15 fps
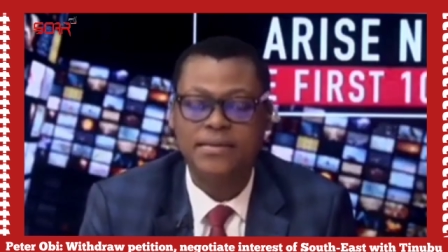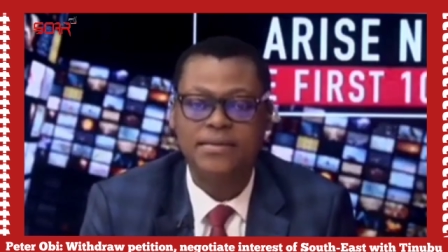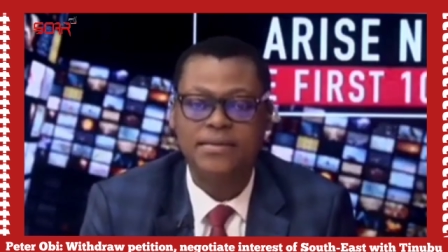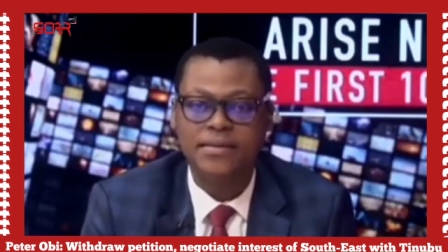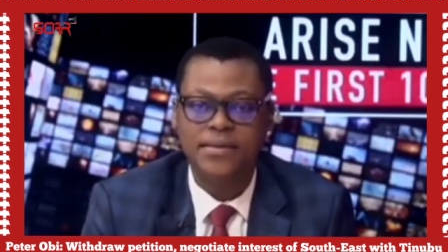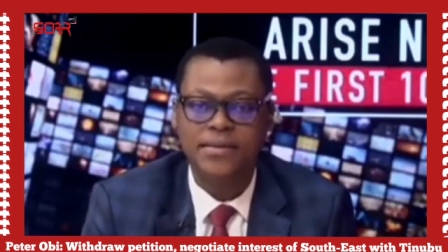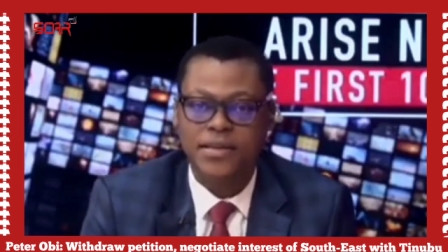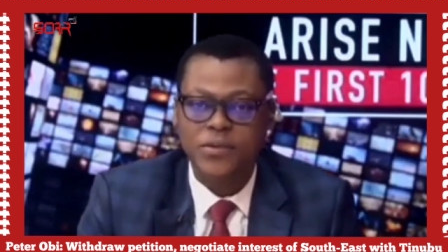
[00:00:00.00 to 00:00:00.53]
You
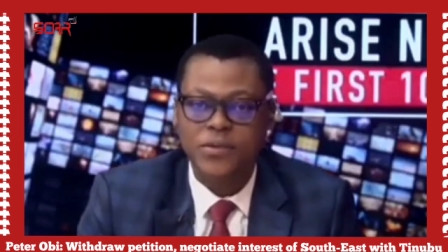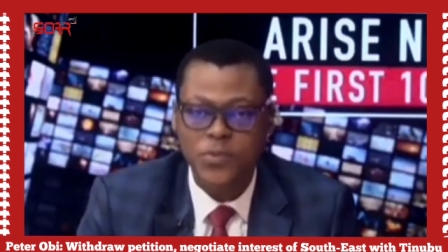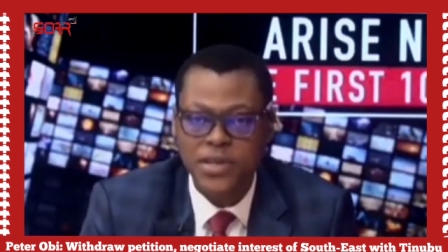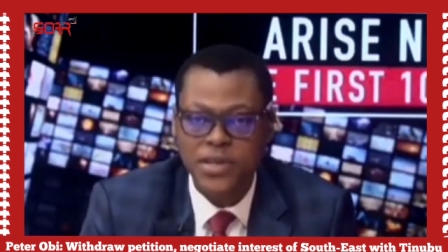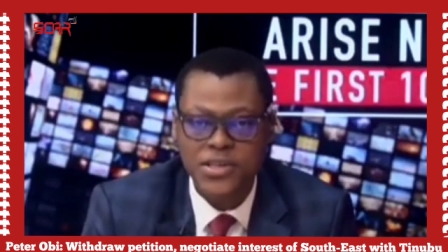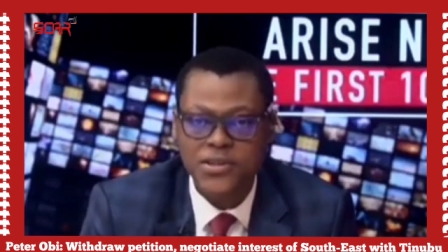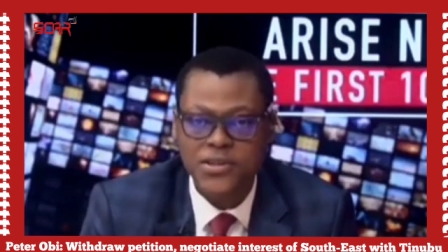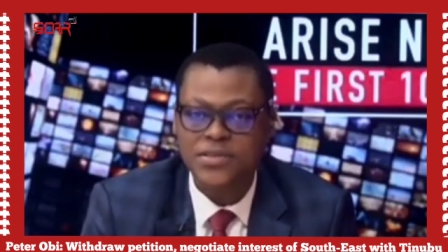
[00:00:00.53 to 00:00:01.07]
didn't
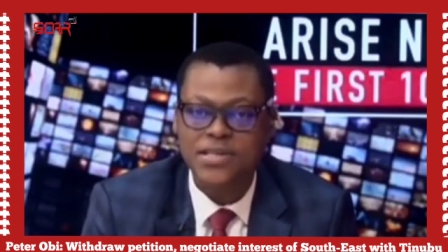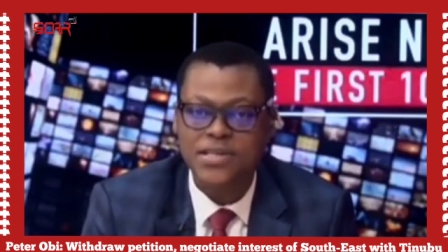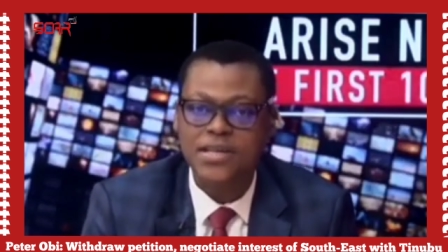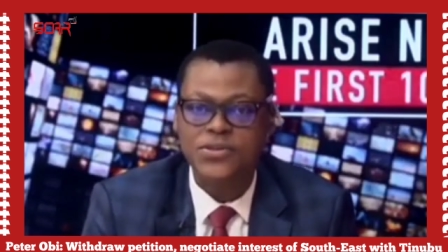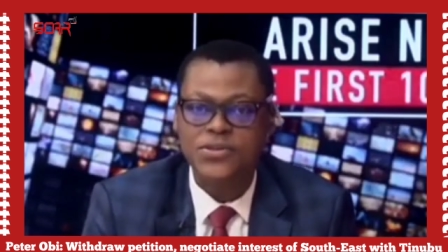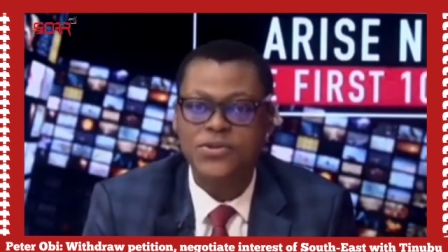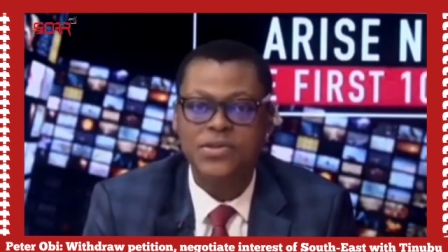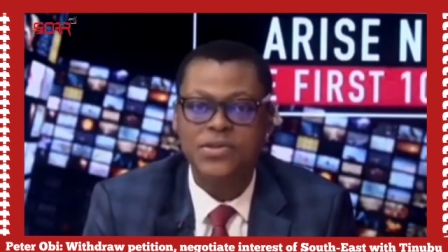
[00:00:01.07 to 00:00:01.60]
win your own
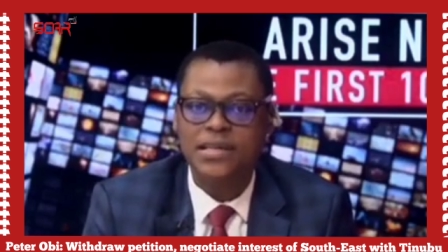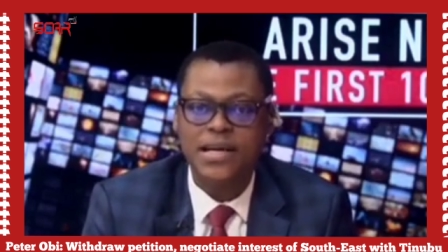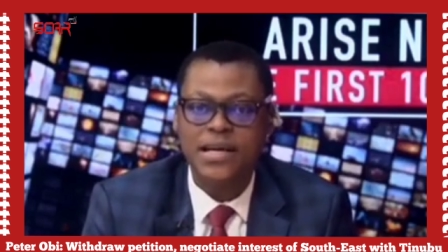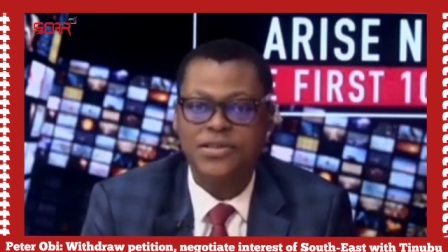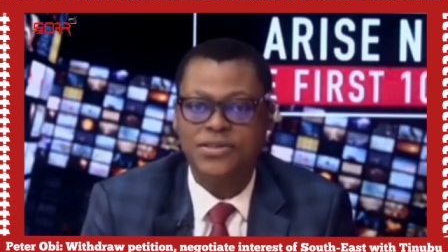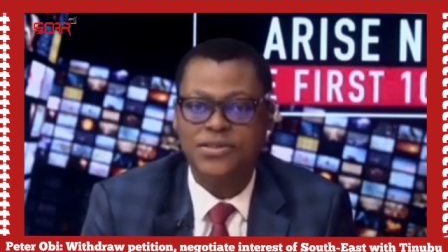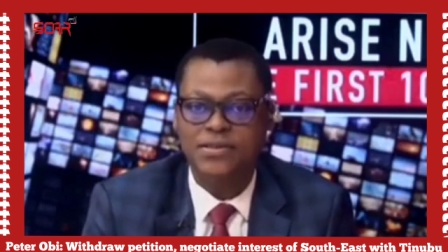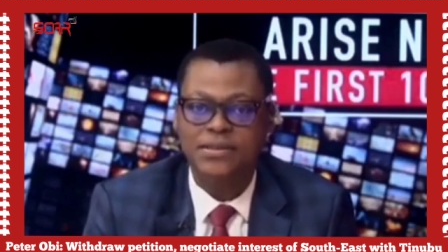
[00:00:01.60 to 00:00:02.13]
senatorial
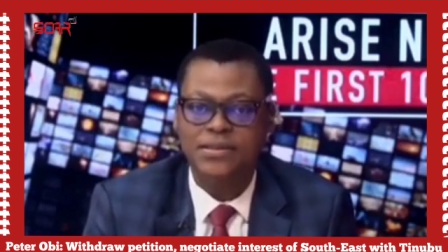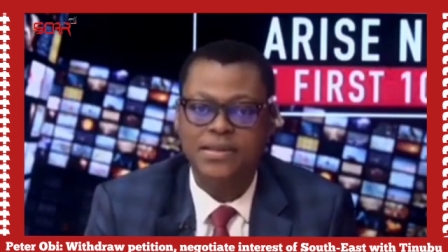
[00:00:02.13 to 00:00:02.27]
election.